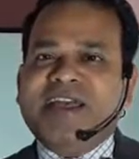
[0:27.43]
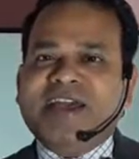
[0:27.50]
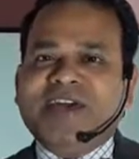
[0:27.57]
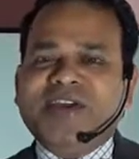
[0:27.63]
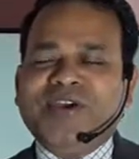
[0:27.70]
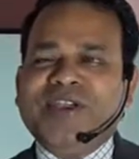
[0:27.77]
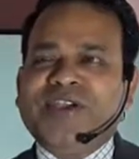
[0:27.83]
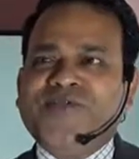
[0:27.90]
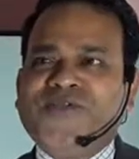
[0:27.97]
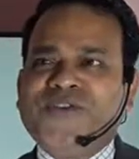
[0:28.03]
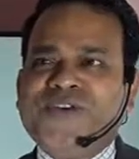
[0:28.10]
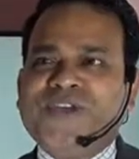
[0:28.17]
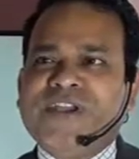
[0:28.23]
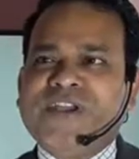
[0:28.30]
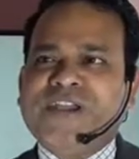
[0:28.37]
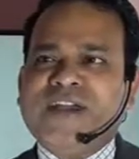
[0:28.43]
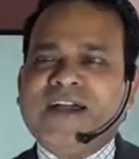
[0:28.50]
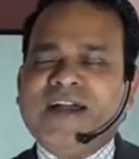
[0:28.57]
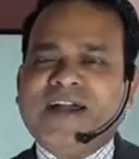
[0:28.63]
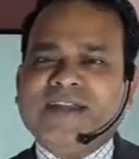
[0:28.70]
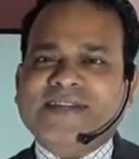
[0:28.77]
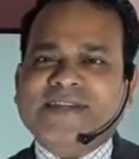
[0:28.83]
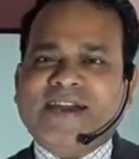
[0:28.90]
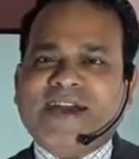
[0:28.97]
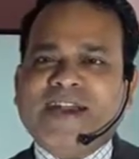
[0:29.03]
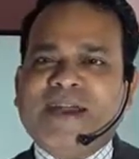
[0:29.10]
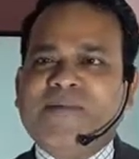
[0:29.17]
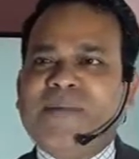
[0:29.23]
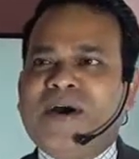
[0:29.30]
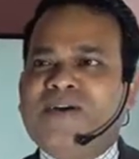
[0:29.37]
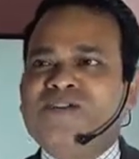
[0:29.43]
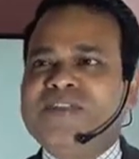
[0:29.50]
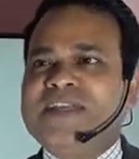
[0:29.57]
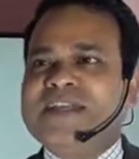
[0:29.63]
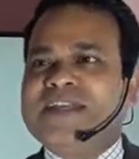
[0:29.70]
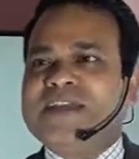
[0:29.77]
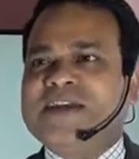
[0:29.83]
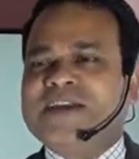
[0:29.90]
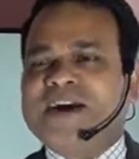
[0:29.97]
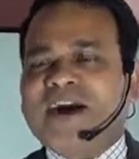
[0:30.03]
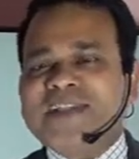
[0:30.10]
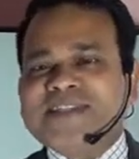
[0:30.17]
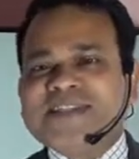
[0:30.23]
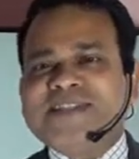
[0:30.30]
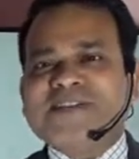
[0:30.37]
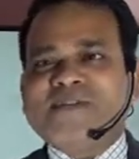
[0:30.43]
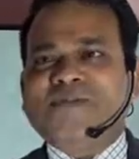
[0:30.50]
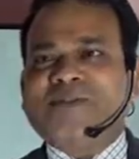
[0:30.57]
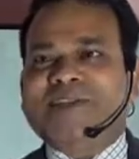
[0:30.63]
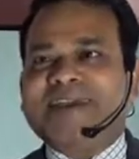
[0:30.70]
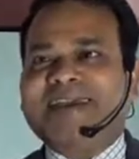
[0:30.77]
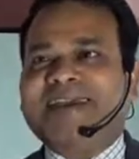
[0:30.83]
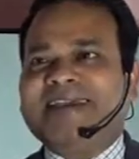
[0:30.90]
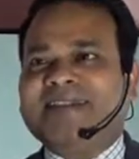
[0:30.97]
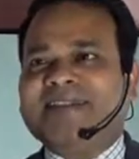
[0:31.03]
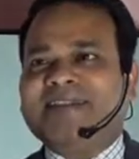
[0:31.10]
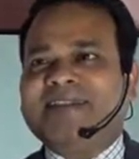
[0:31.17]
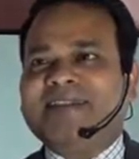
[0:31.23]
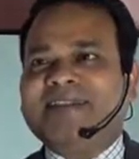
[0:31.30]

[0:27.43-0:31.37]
If we talk about the causes of death,